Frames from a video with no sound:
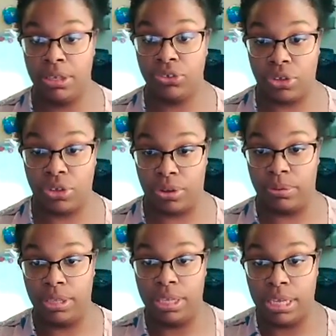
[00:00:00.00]

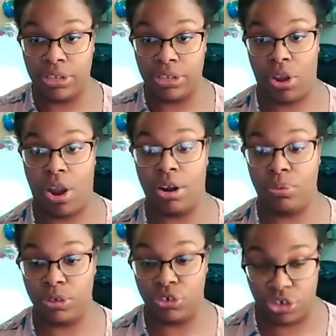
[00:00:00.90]
So it's
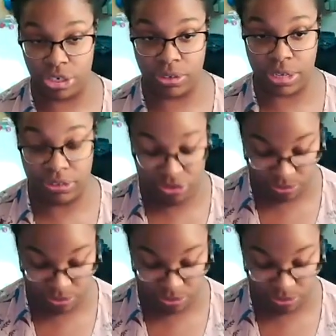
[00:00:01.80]
hard when she gets